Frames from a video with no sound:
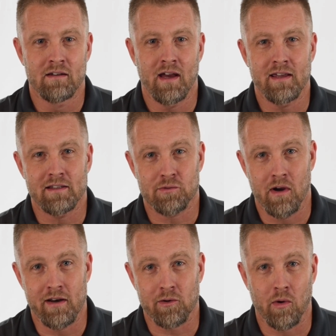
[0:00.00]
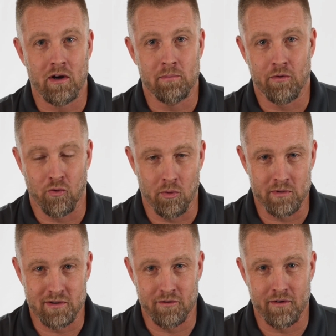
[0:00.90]
Hey, it's Ryan at Guatney
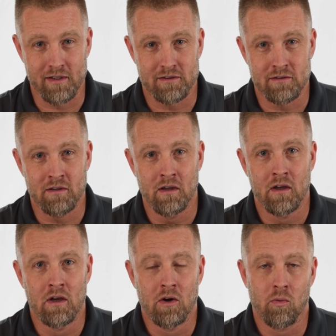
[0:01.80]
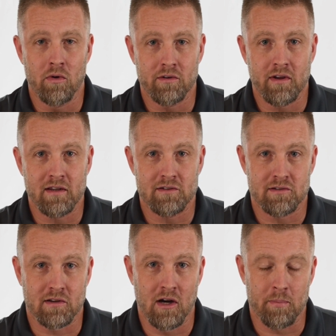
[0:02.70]
Performance Innovation. Wanted to take
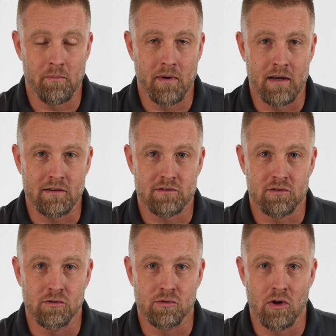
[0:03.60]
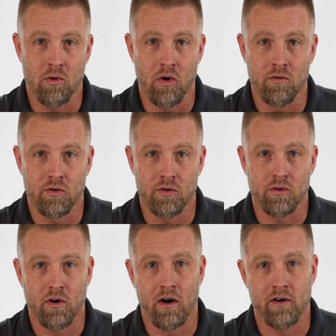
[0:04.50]
just a couple minutes to go
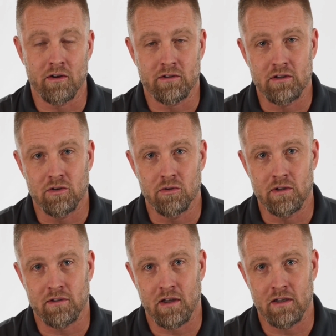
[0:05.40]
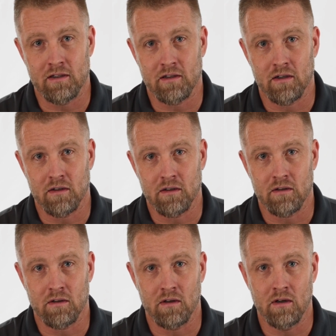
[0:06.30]
over our LT2 intake
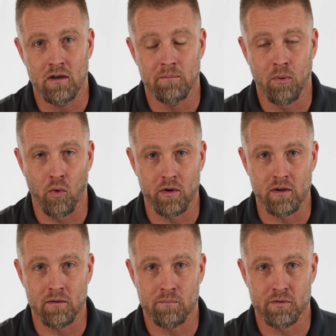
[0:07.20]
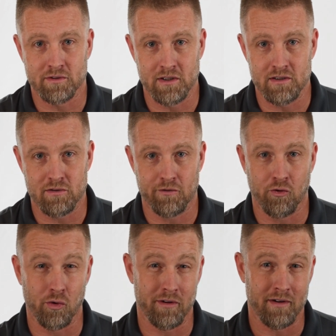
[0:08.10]
porting procedure
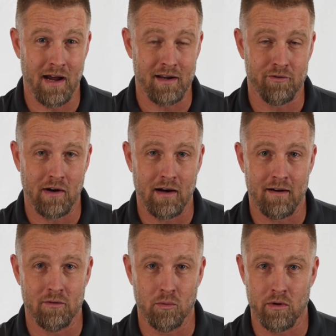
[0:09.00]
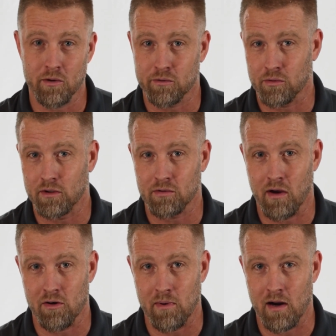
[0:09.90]
for the 95 and 103
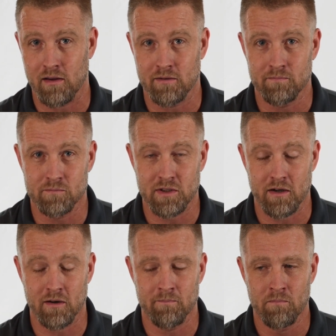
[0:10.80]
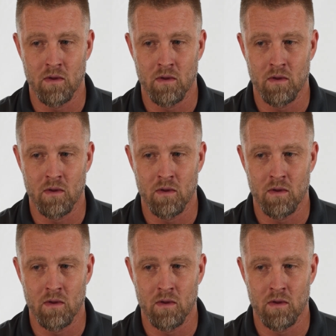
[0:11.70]
throttle body setup.